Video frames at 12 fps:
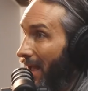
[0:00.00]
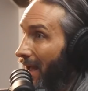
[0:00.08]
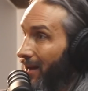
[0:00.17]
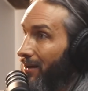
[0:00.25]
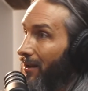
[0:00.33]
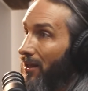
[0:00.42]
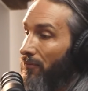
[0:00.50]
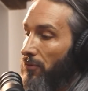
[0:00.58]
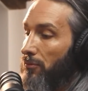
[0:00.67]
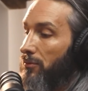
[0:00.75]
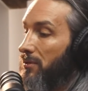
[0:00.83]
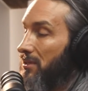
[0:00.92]
And if
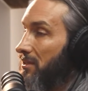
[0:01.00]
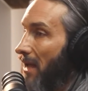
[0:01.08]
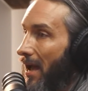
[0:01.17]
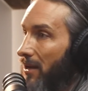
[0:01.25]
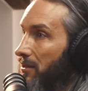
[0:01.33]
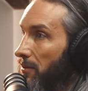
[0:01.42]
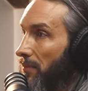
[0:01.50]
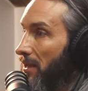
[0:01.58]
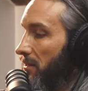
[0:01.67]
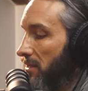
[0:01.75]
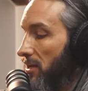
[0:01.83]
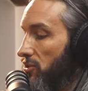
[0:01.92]
you decide to
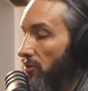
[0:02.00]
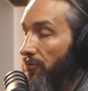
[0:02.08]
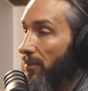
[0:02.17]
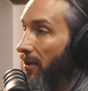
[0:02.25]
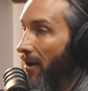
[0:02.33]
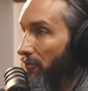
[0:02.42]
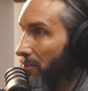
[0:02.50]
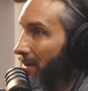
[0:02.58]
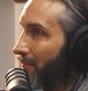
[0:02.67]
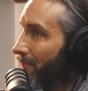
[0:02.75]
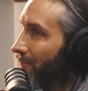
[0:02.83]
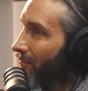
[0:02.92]
be a teacher for the
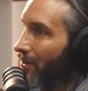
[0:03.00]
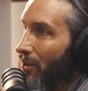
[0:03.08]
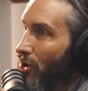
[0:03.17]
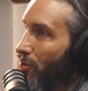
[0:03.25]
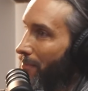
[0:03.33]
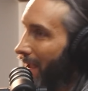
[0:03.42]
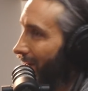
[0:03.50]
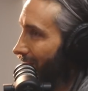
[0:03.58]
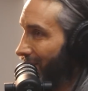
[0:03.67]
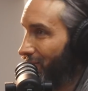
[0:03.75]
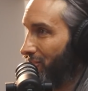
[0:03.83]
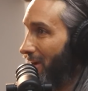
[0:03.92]
government, you made an
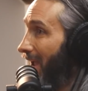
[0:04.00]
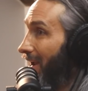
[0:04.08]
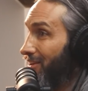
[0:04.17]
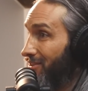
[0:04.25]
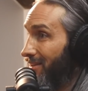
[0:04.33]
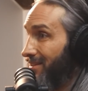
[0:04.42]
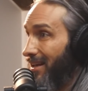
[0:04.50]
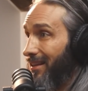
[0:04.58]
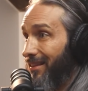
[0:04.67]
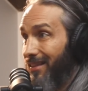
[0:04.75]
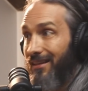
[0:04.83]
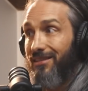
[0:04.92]
exchange that
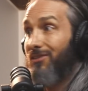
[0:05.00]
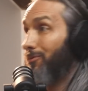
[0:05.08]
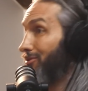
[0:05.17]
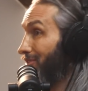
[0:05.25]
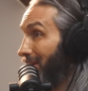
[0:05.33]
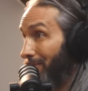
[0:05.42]
said, this is what you